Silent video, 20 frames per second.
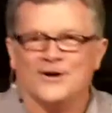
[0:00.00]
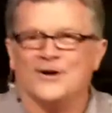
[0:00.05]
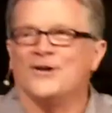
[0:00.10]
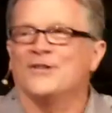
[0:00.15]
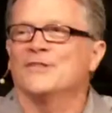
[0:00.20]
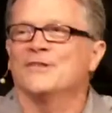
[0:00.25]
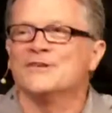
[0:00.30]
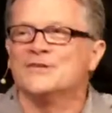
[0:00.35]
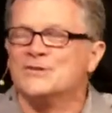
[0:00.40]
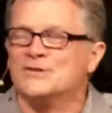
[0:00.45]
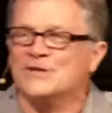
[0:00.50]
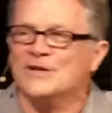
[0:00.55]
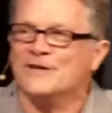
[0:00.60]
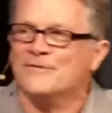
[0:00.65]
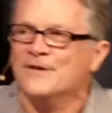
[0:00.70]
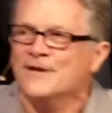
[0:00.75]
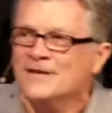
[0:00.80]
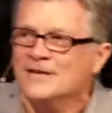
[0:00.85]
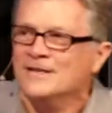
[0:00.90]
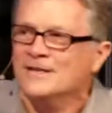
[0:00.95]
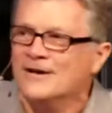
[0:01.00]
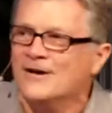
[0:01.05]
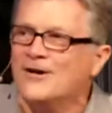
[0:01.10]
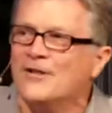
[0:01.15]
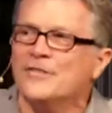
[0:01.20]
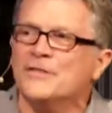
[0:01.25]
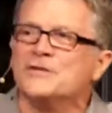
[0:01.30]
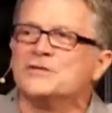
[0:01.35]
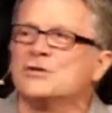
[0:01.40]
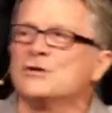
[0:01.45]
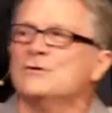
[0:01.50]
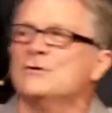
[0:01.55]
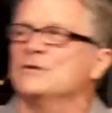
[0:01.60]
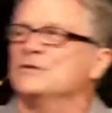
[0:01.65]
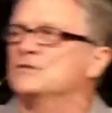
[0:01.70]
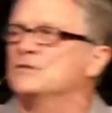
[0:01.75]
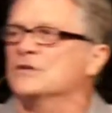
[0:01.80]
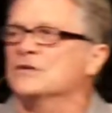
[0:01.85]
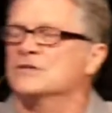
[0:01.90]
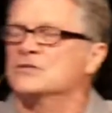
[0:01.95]
it? All this stuff. All the
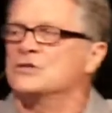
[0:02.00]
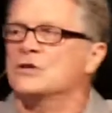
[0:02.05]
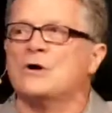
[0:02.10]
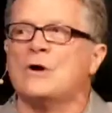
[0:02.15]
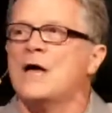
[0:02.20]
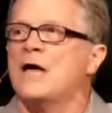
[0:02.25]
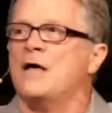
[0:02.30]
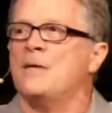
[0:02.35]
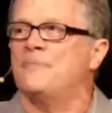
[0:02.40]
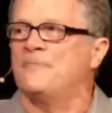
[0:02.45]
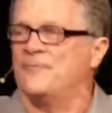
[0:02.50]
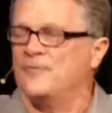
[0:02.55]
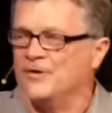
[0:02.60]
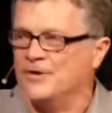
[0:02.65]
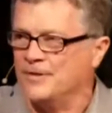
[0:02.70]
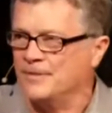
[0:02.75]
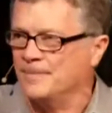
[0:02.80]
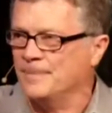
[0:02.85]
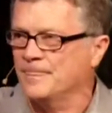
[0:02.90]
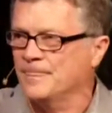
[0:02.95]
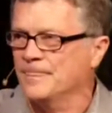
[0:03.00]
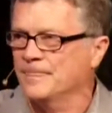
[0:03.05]
tools that are so helpful.